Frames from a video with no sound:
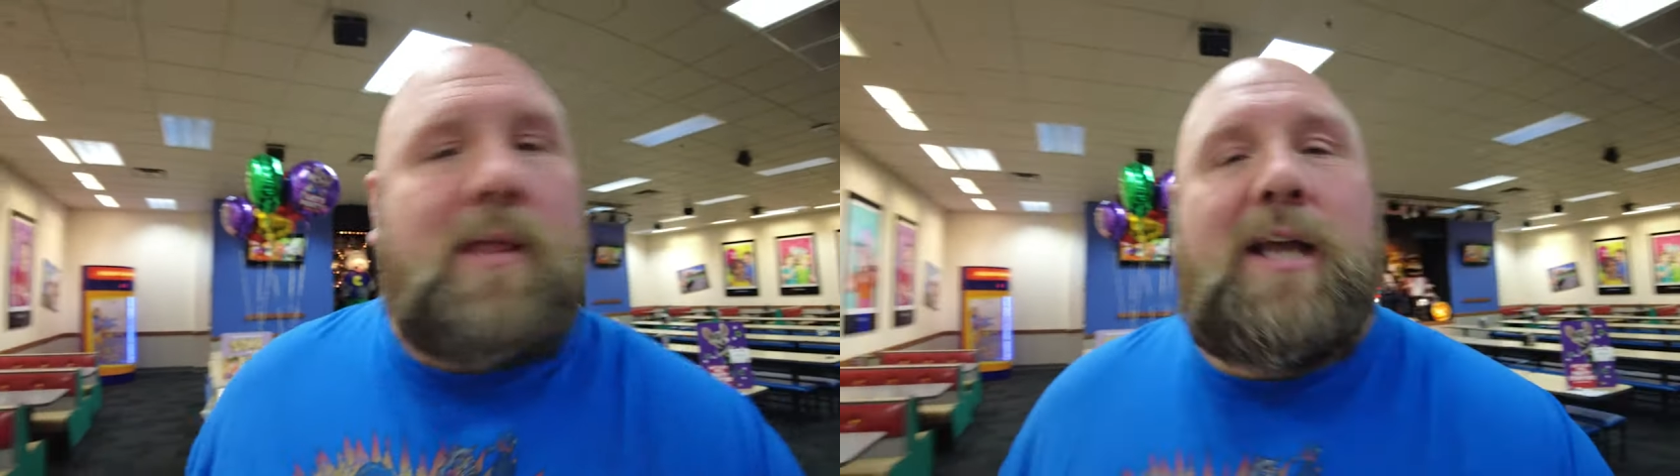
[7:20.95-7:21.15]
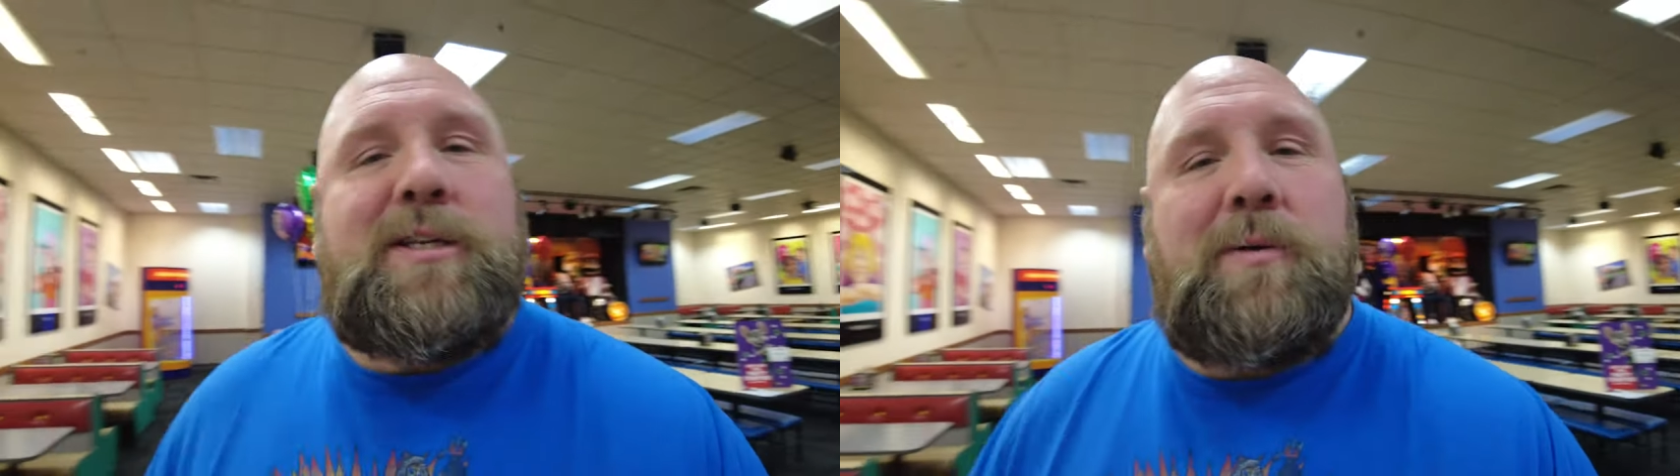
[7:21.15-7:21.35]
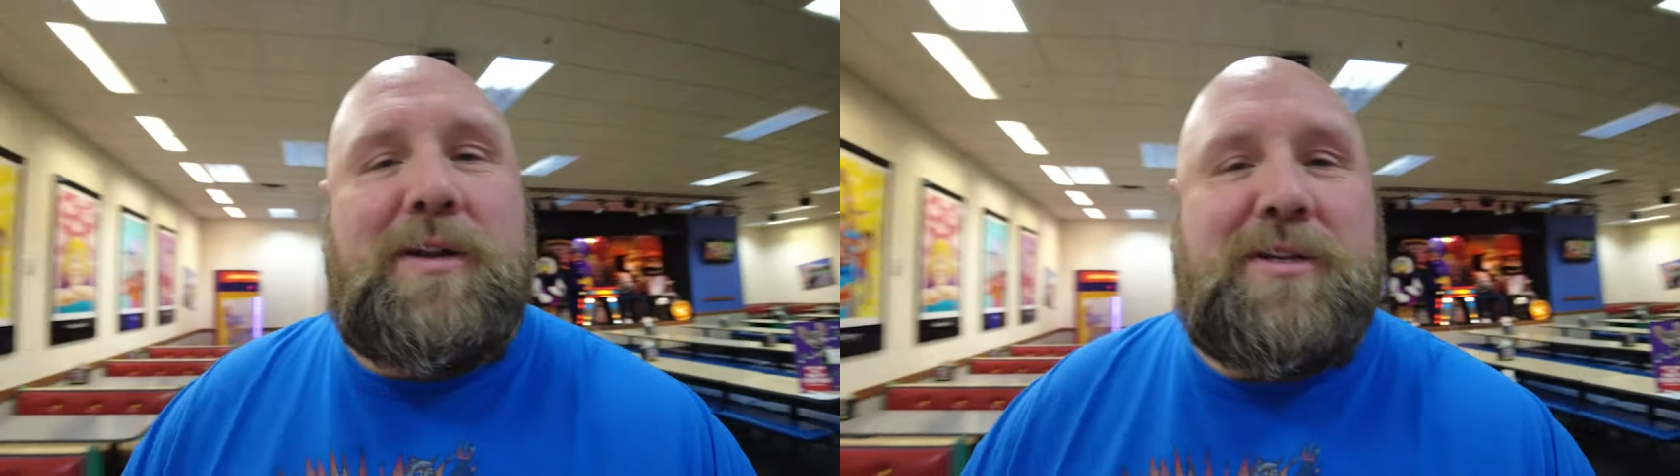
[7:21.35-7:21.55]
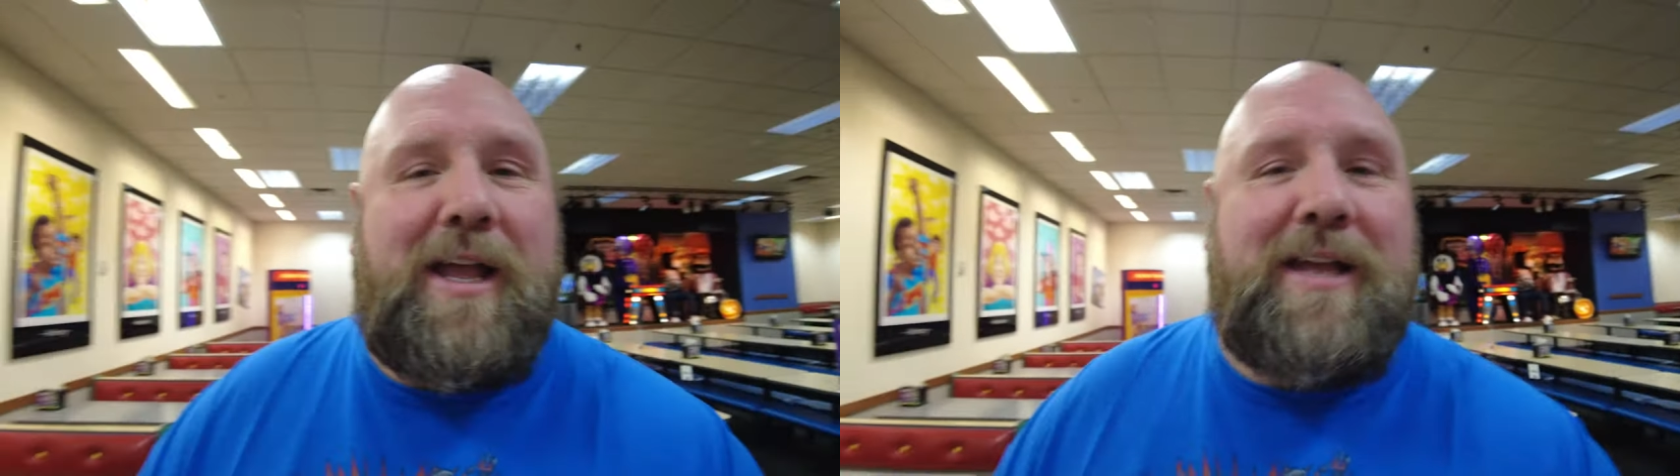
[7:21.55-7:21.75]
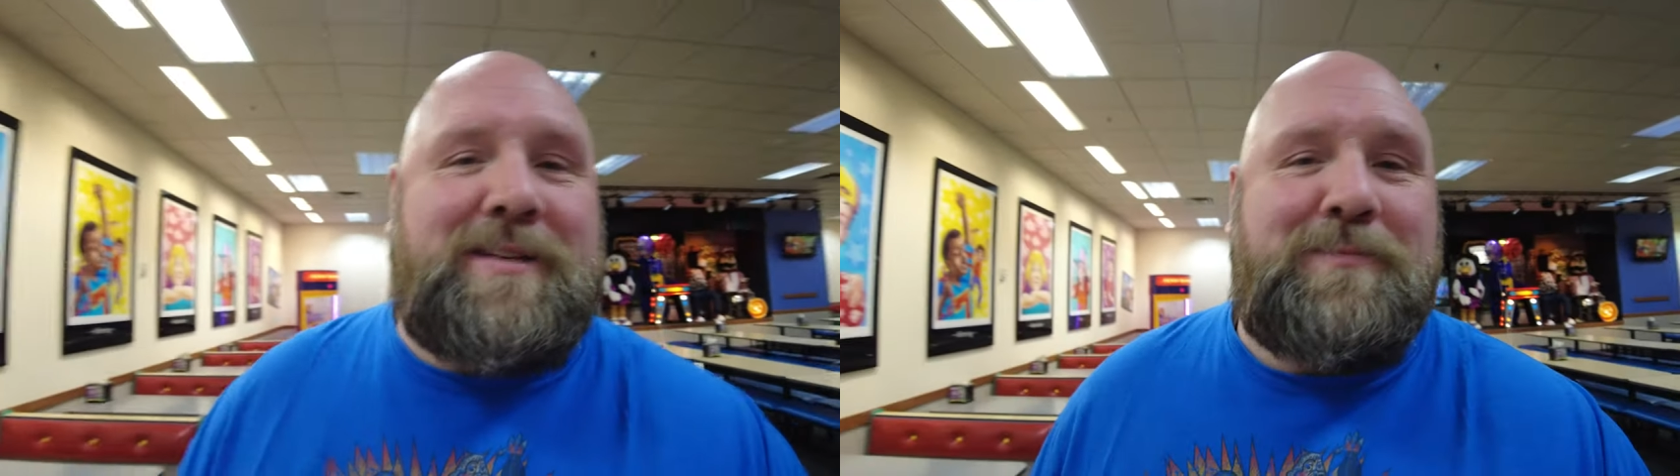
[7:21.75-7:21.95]
Thanks for
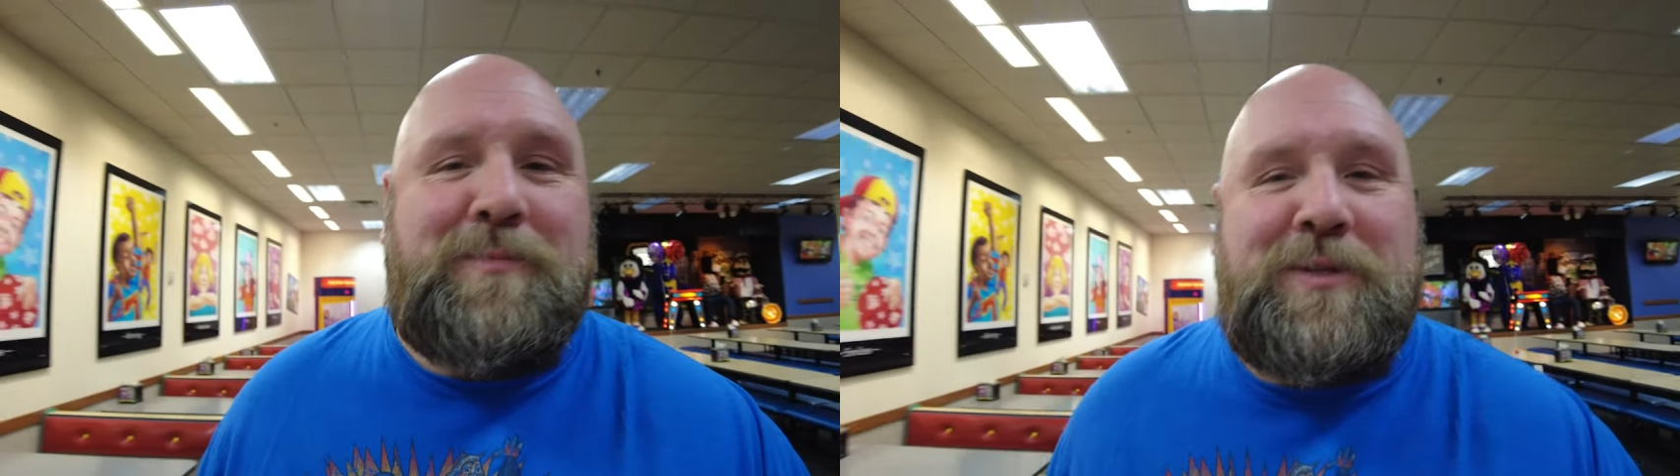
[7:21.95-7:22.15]
watching, guys.